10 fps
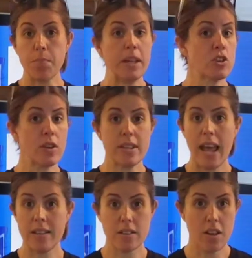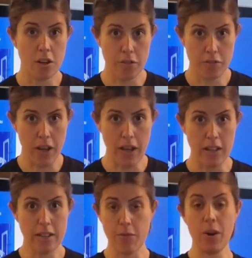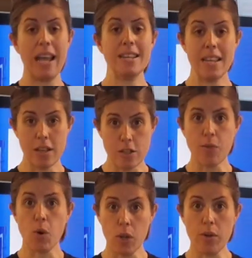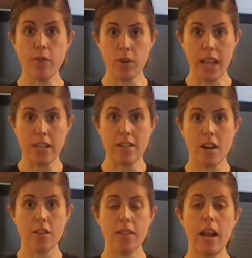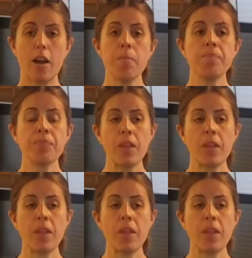Pinterest has a ton of different ideas for you if you'd like to start there.